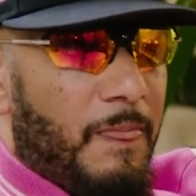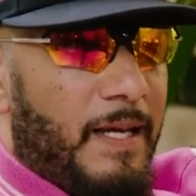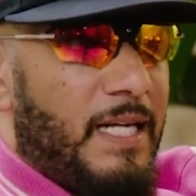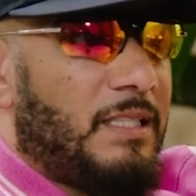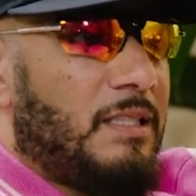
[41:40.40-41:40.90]

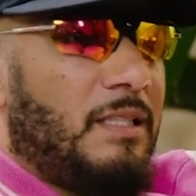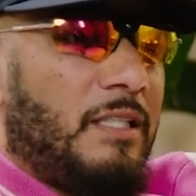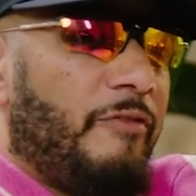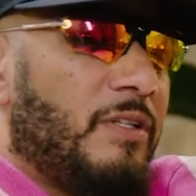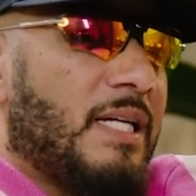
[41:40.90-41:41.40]
And that's just the
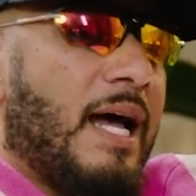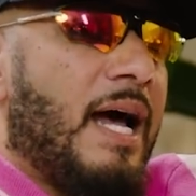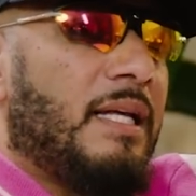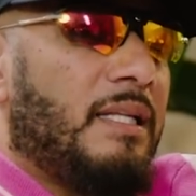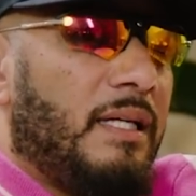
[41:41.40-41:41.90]
difference of
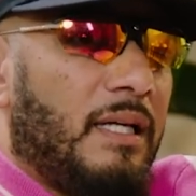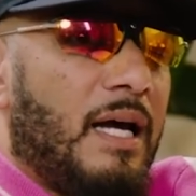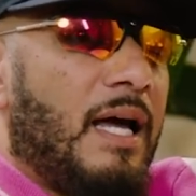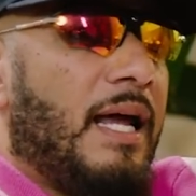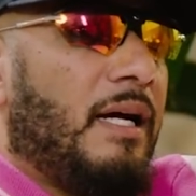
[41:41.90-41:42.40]
how I think and
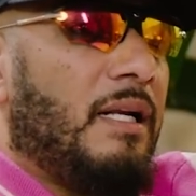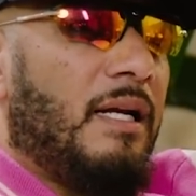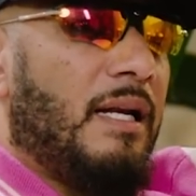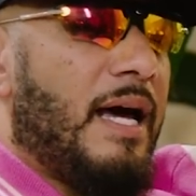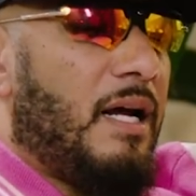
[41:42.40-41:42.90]
how like a,
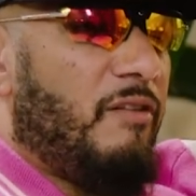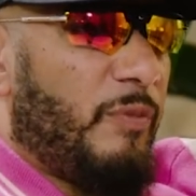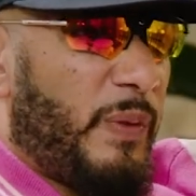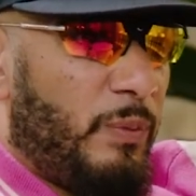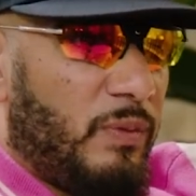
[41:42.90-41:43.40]
a lot of other
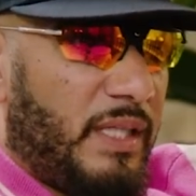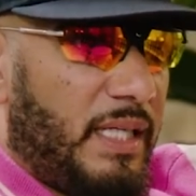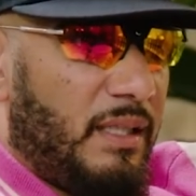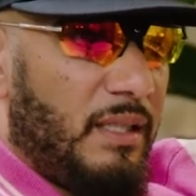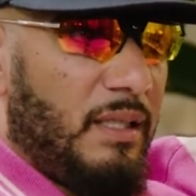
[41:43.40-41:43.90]
people
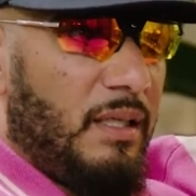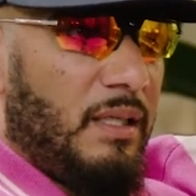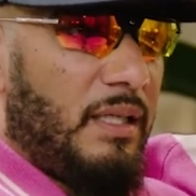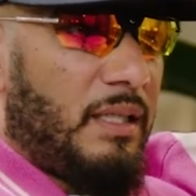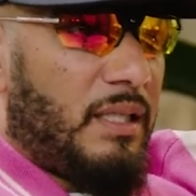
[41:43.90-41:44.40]
think.
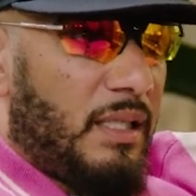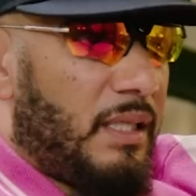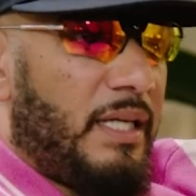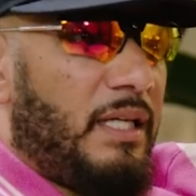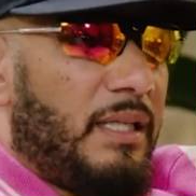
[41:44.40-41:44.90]
They
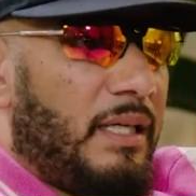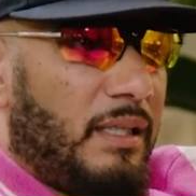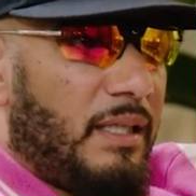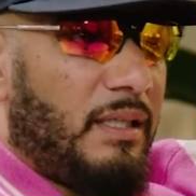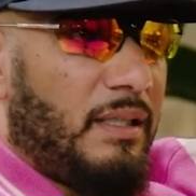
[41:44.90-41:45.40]
thinking they, they,
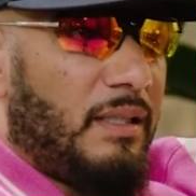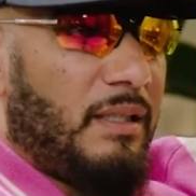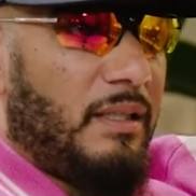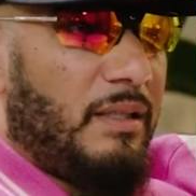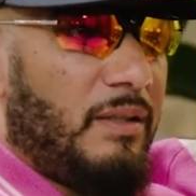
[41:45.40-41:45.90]
they,
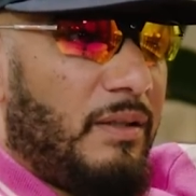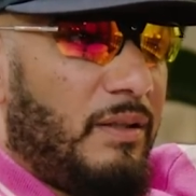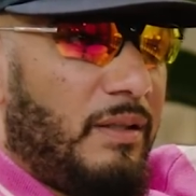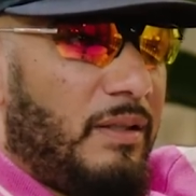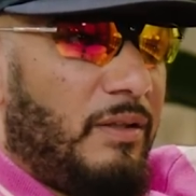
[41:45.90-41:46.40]

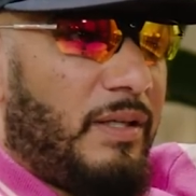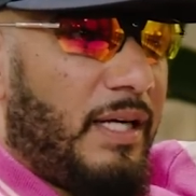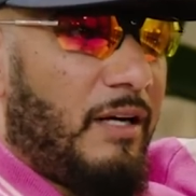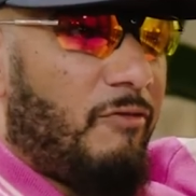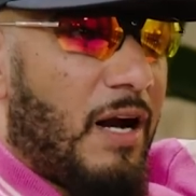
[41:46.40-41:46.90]
you
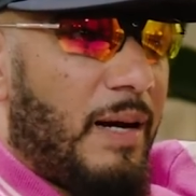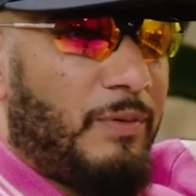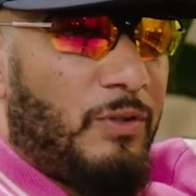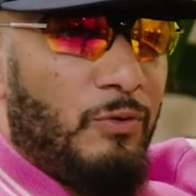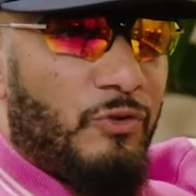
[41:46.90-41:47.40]
can't
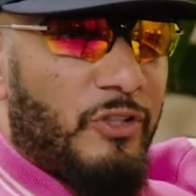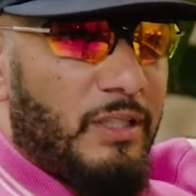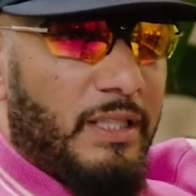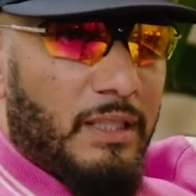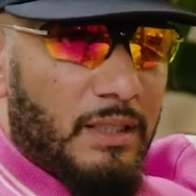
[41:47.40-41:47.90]
rob two
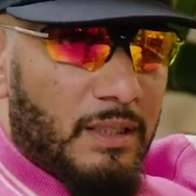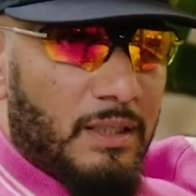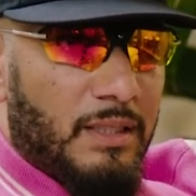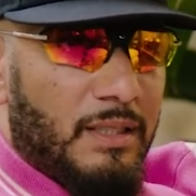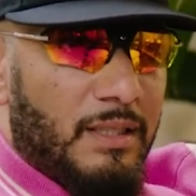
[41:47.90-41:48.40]
trillion.
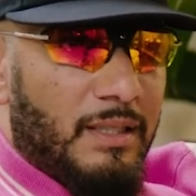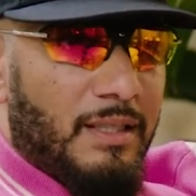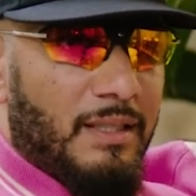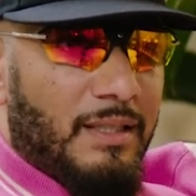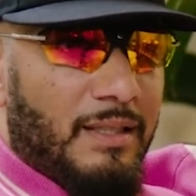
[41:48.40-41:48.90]

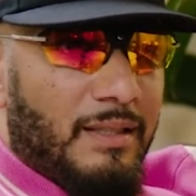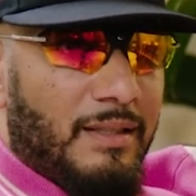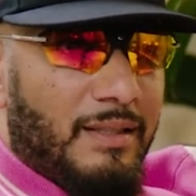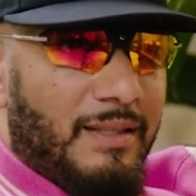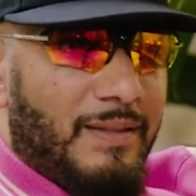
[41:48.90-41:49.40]

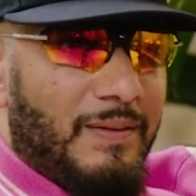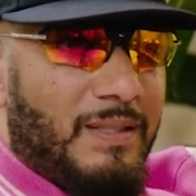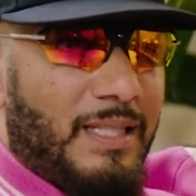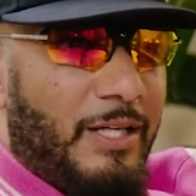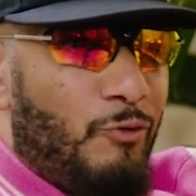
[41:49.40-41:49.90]
You know what I'm
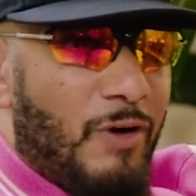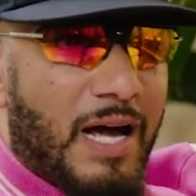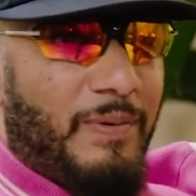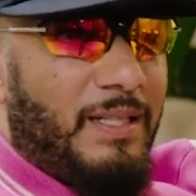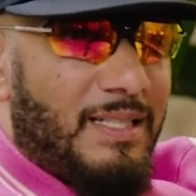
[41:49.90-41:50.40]
saying? You're
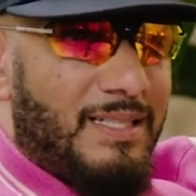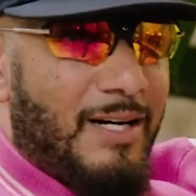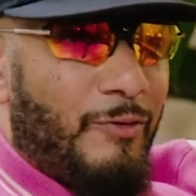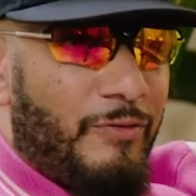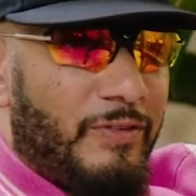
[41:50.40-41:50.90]
robbing
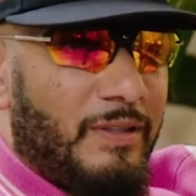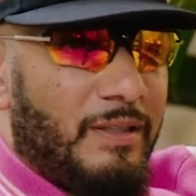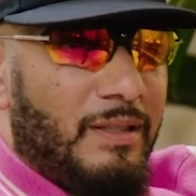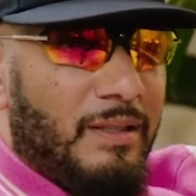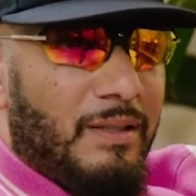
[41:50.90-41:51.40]
yourself. Mm-hmm.
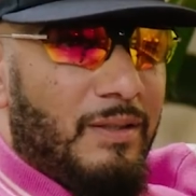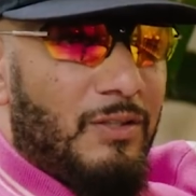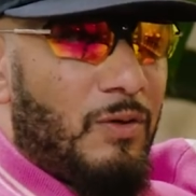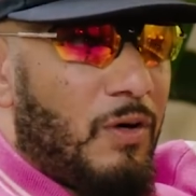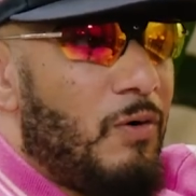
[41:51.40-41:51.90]

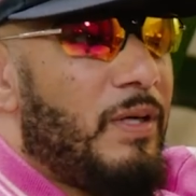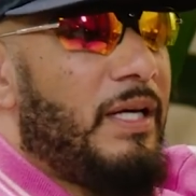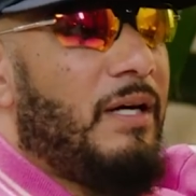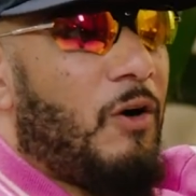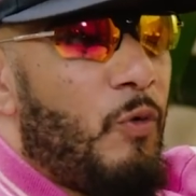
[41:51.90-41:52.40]
So go
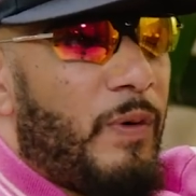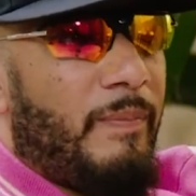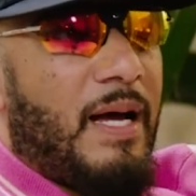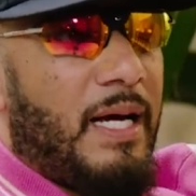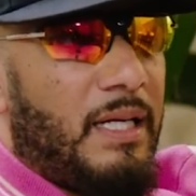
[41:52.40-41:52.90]
there
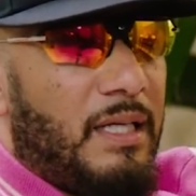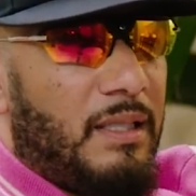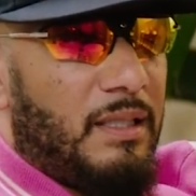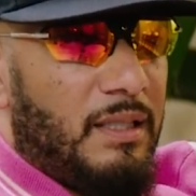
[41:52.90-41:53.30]
open-minded